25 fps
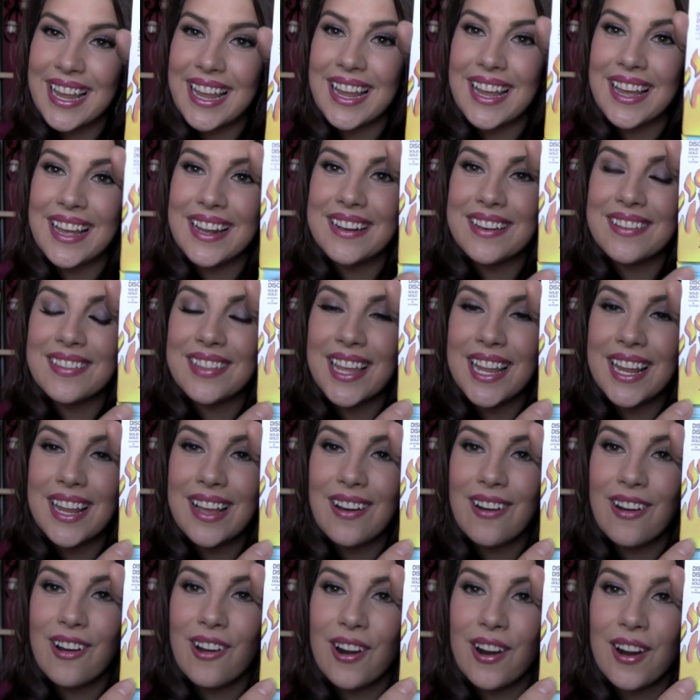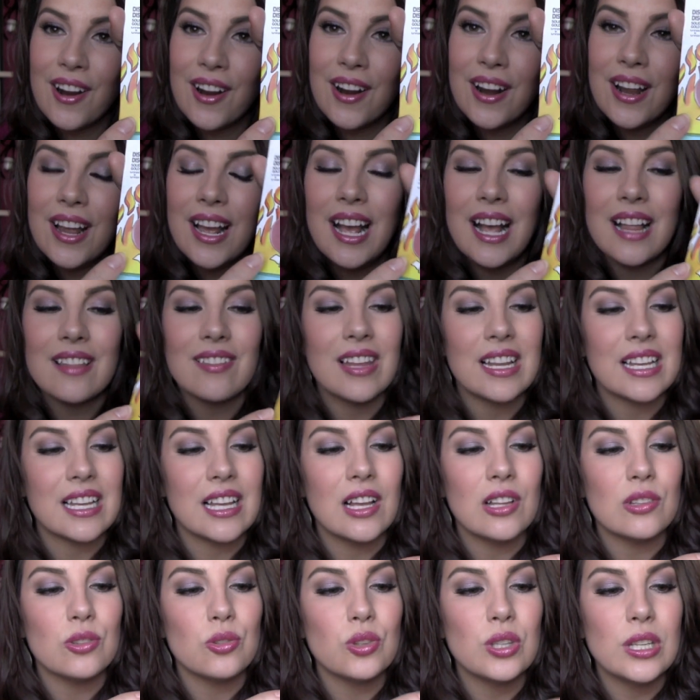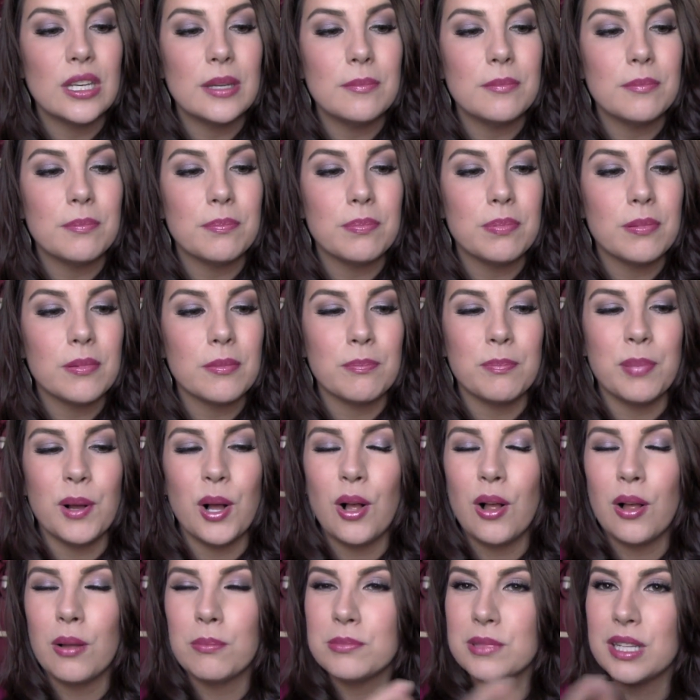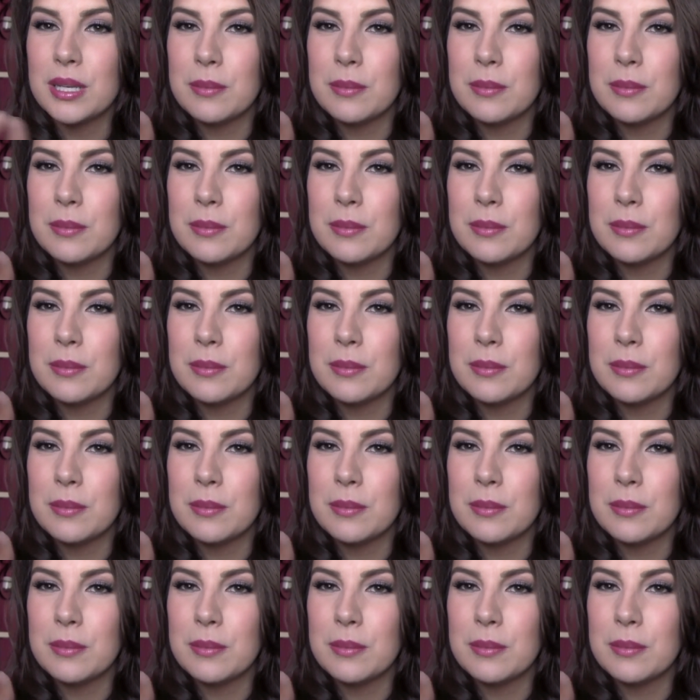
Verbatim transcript: and they are like a lip balm,